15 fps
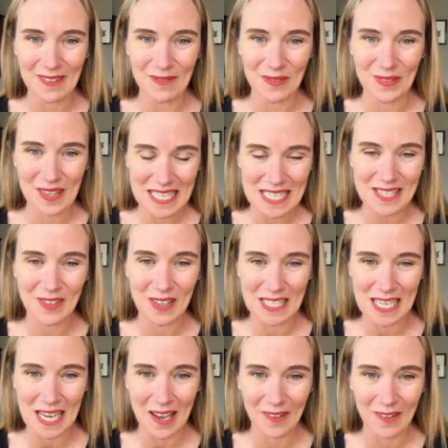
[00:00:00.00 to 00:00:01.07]
this
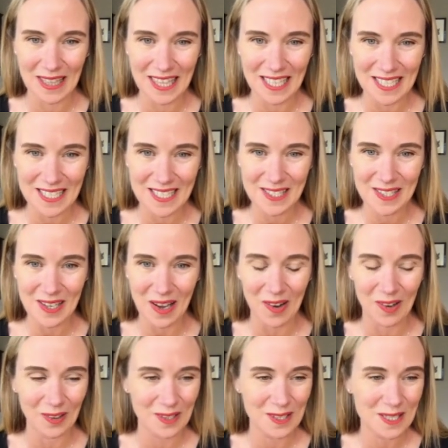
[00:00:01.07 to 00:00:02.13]
video with us
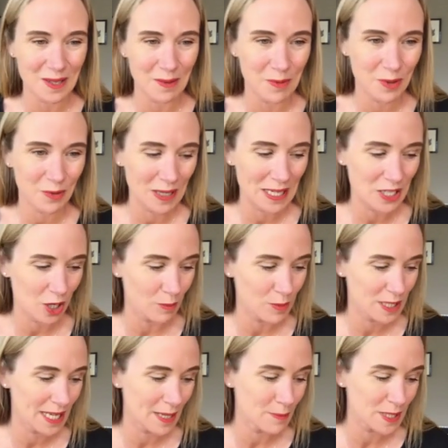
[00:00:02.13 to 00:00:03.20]
on some 3 top
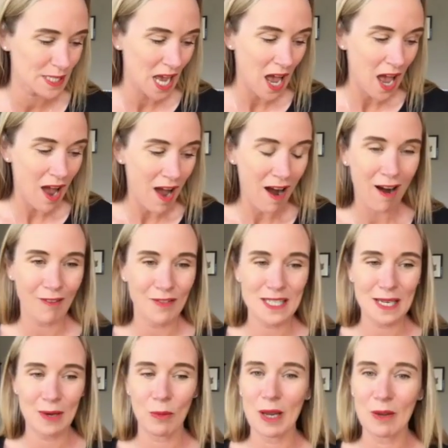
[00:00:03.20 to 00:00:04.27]
tips.
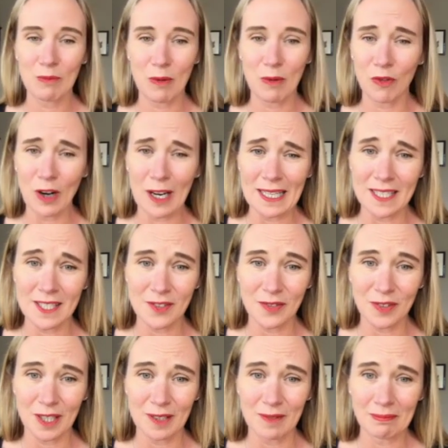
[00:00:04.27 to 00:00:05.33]
Obviously, we've been friends
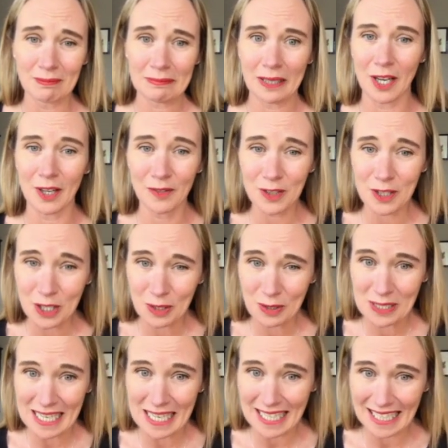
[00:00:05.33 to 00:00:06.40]
for over 2
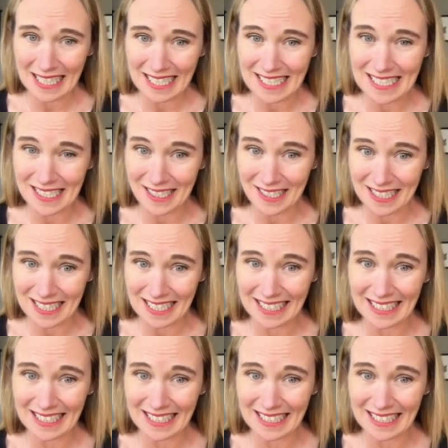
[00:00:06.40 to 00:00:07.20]
decades, I think.